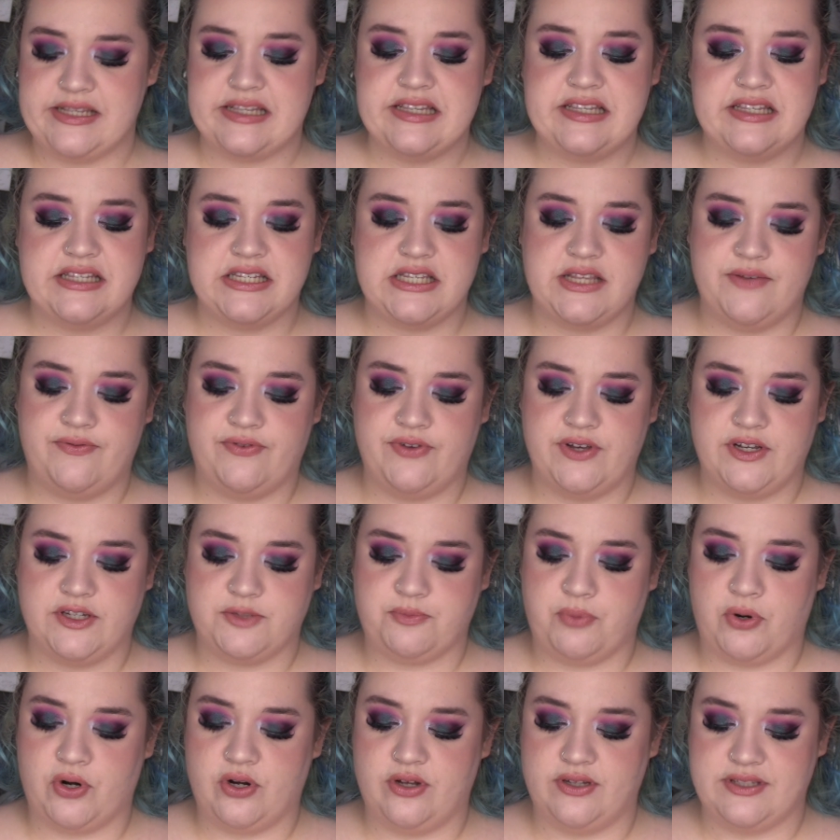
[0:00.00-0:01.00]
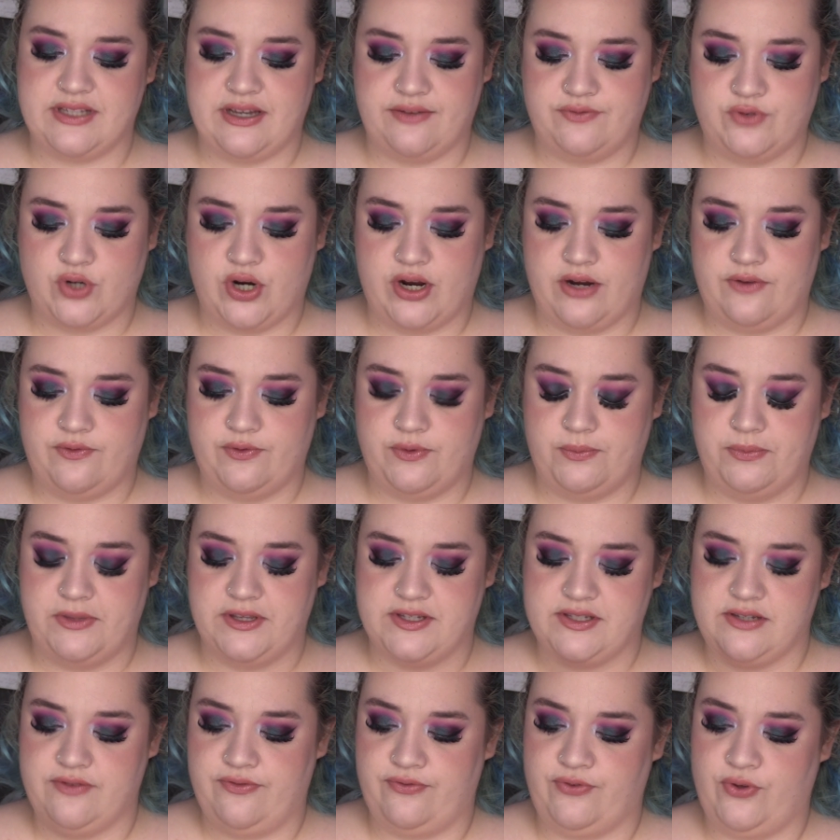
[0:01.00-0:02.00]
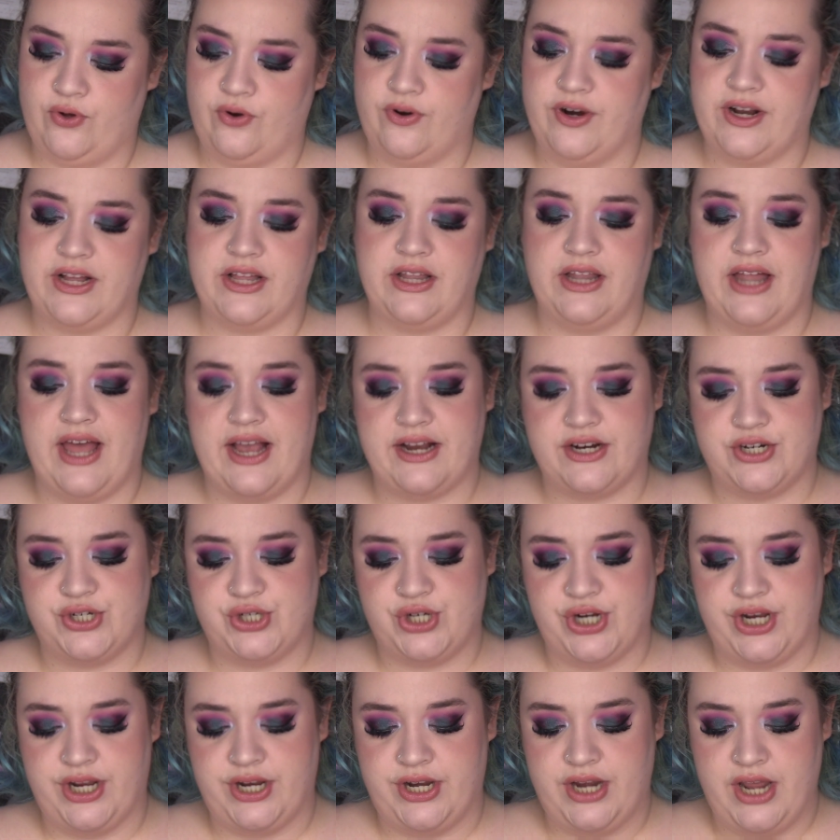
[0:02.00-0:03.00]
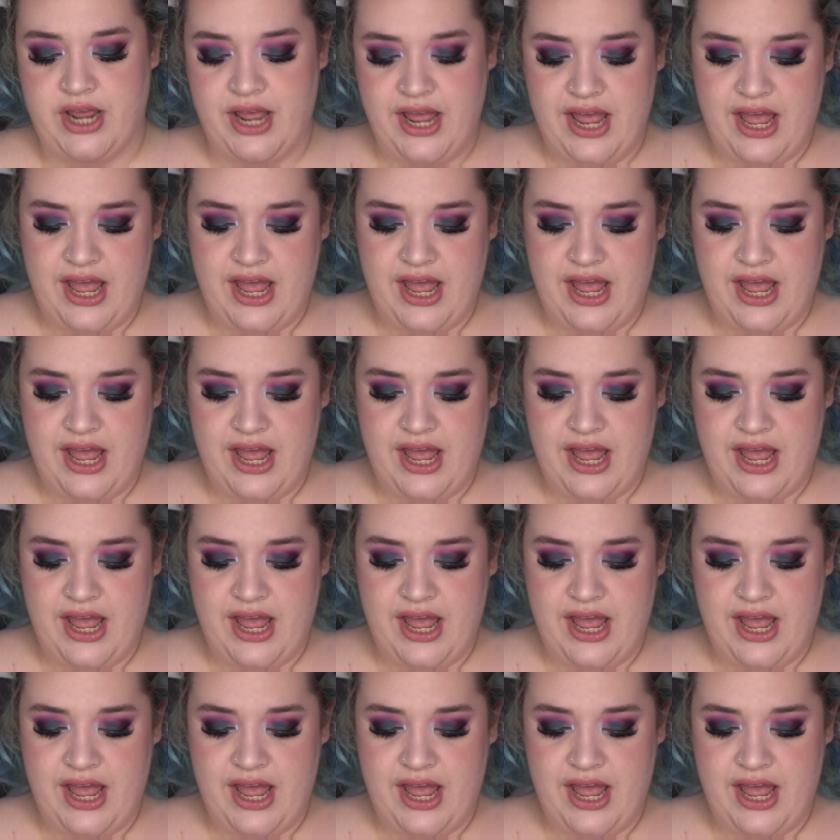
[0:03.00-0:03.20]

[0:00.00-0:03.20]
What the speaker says: This is the first product I've tried from the Sephora collection.